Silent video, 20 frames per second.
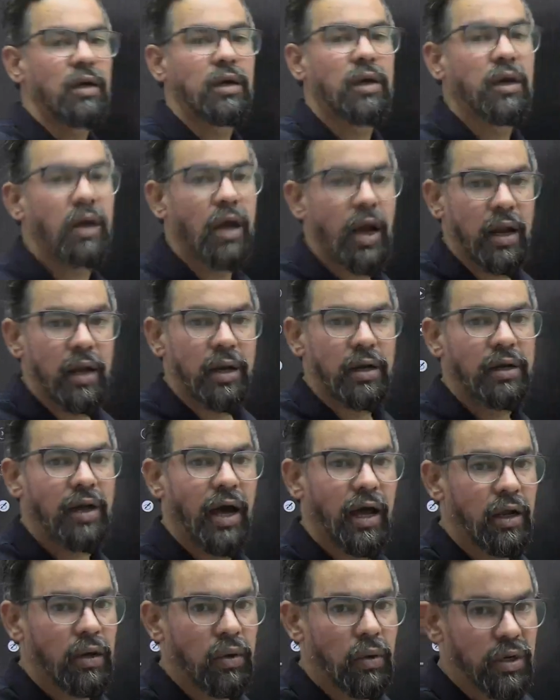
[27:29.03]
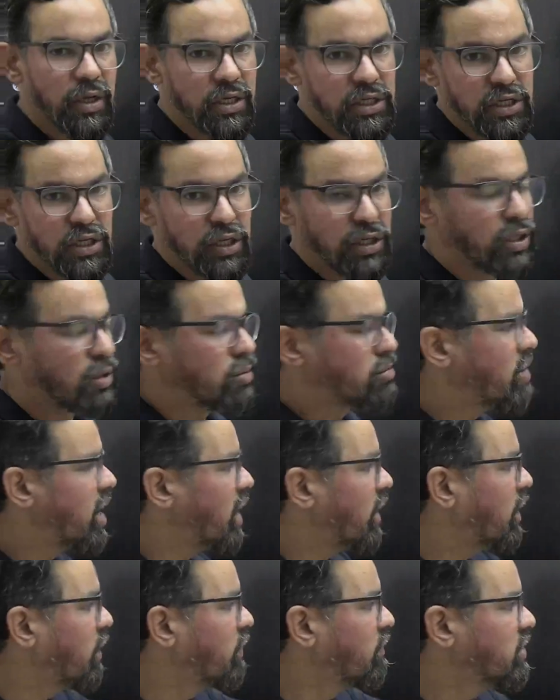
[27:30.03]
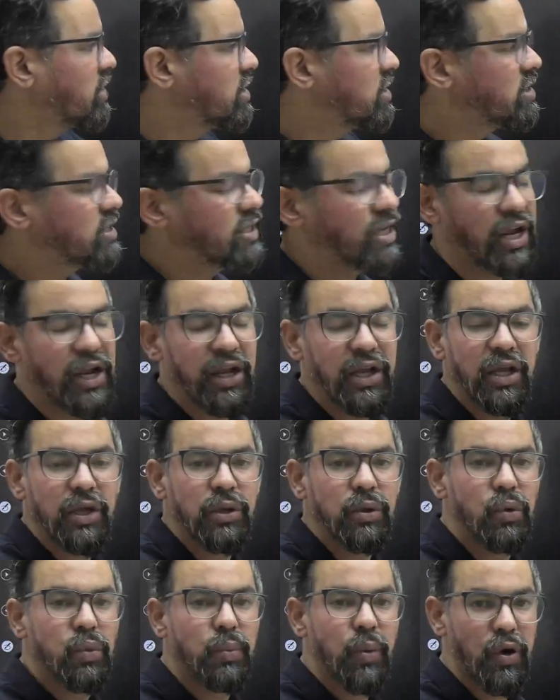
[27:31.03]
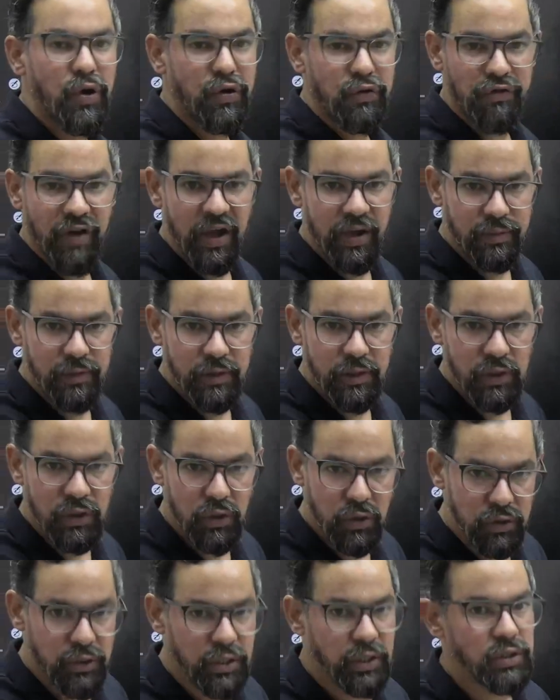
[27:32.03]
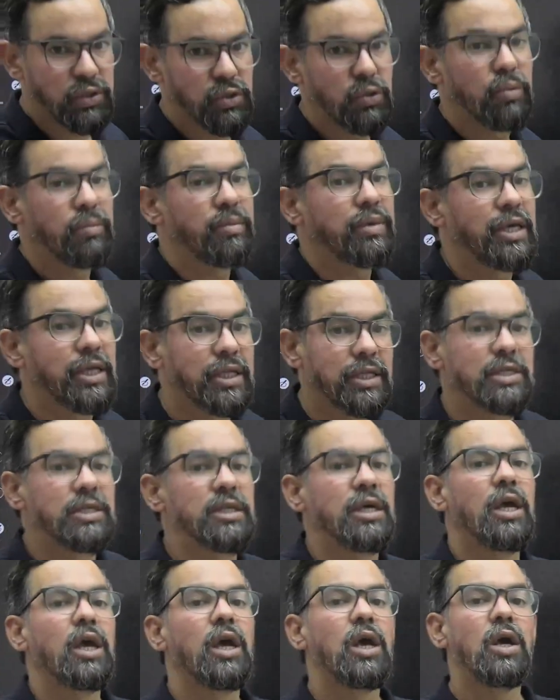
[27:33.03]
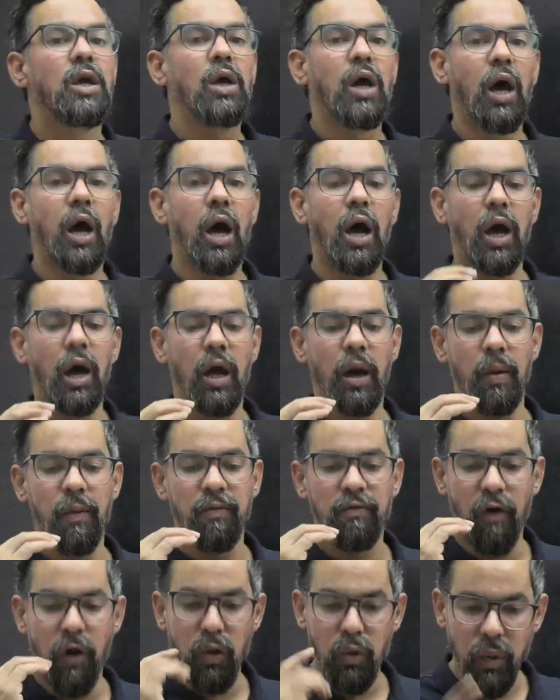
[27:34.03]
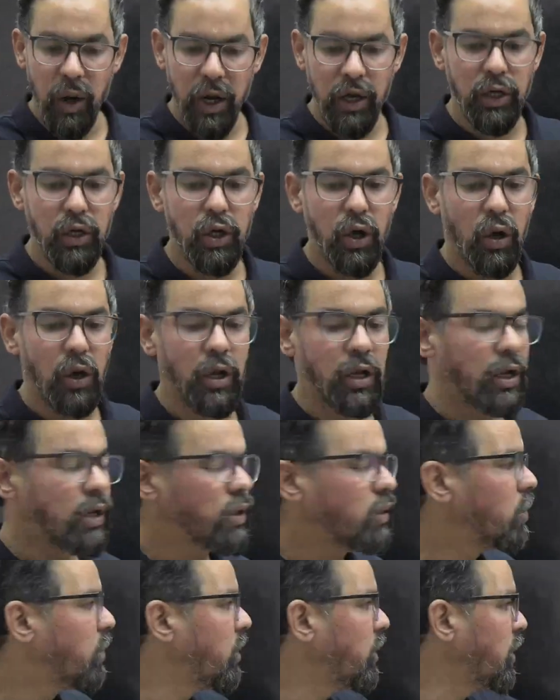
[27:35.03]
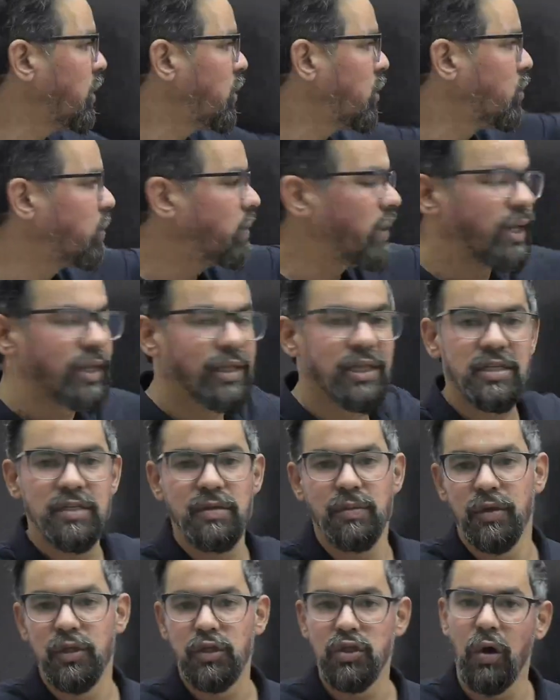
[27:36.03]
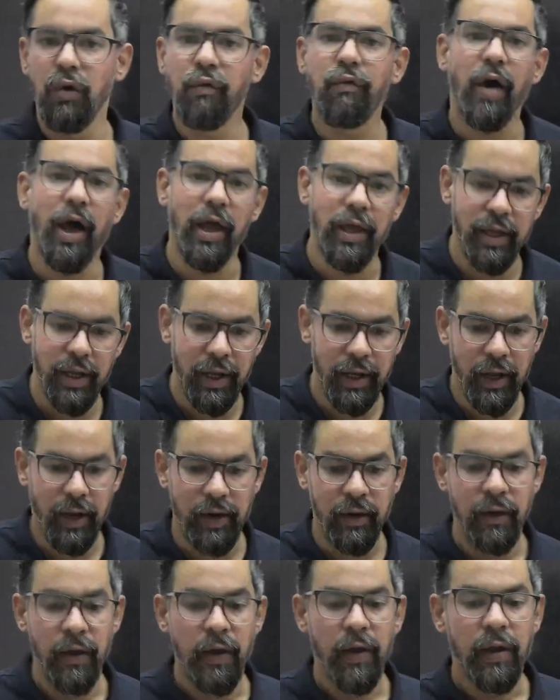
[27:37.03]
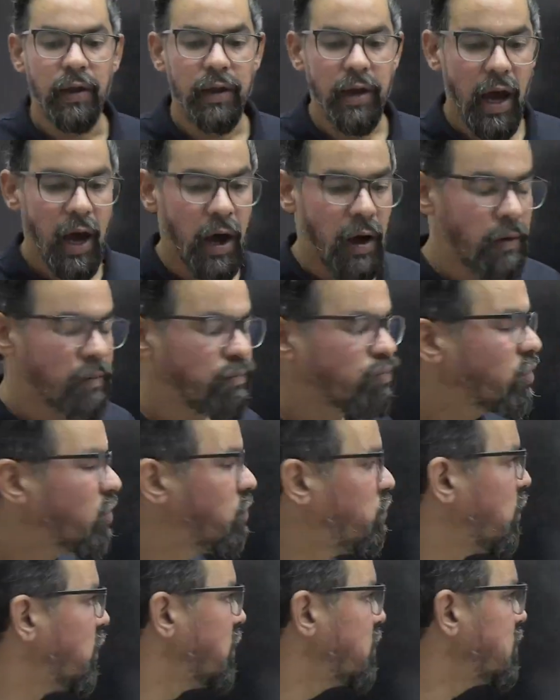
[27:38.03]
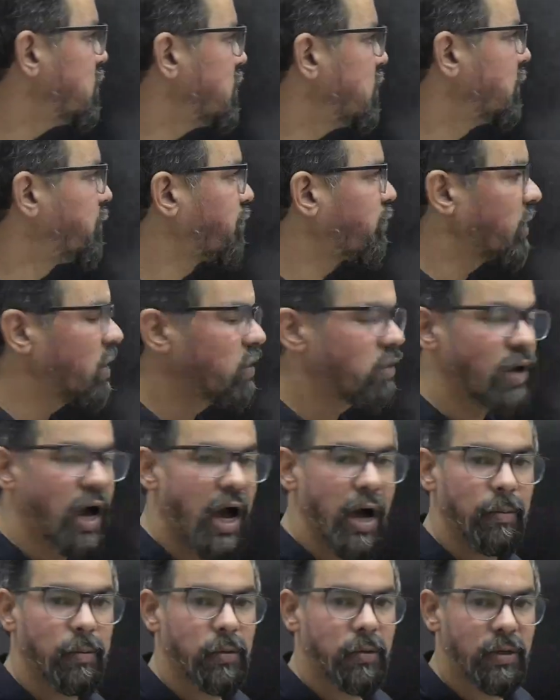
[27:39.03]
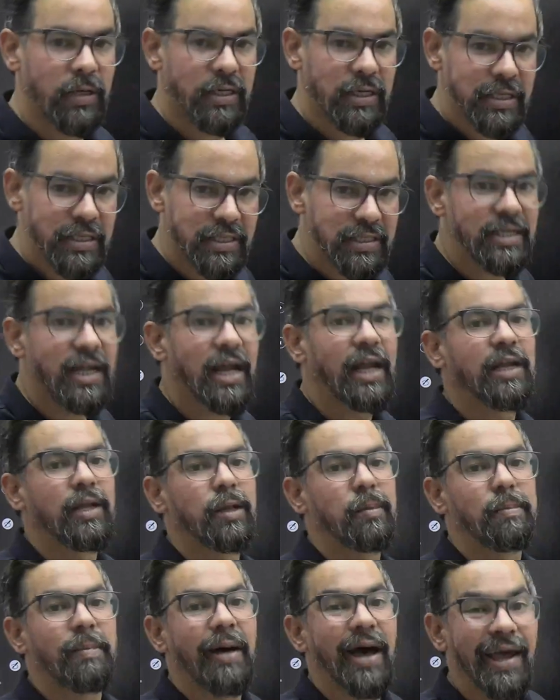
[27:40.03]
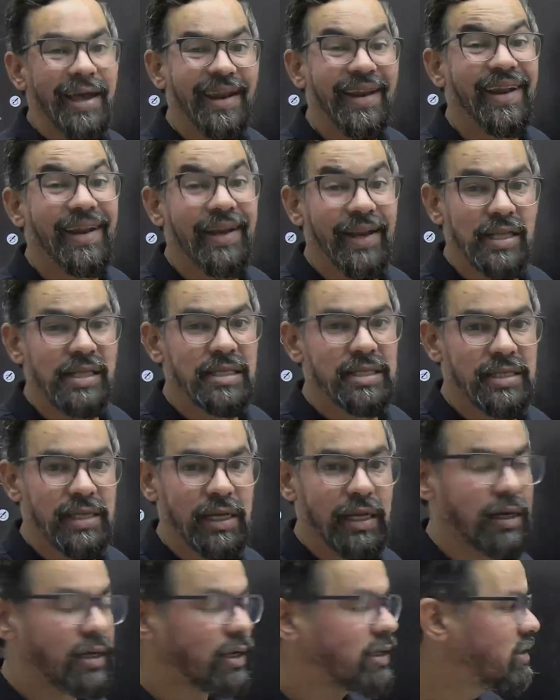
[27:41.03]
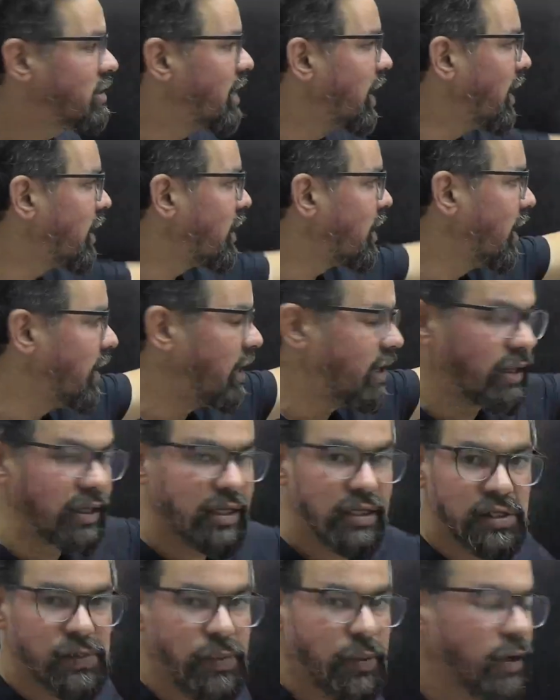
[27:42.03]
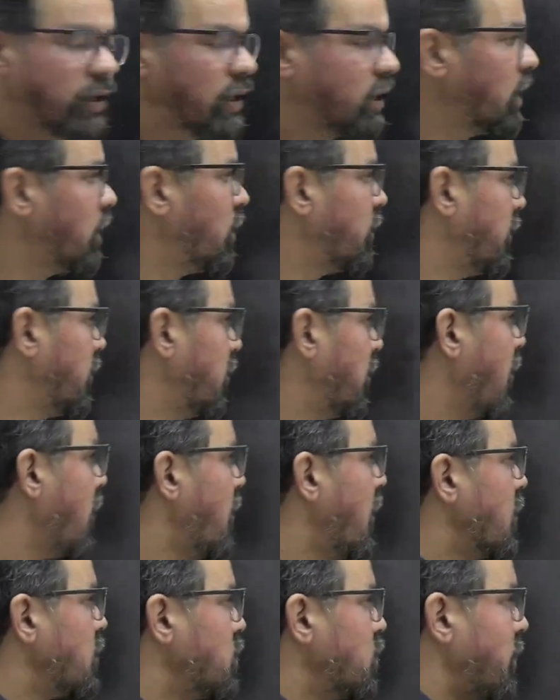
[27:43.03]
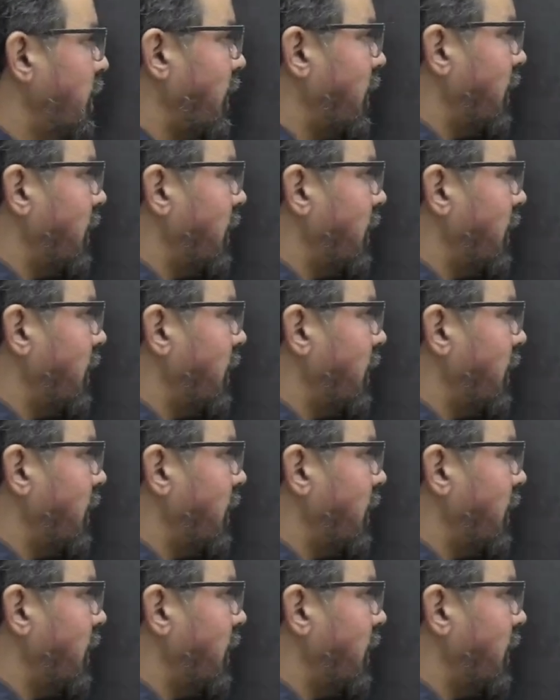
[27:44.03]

current direct quotation in the market, which is 82.5060, means for $1 you need to pay this much of INR. Now first you have to understand the buy rate and sell rate in this particular one. So when it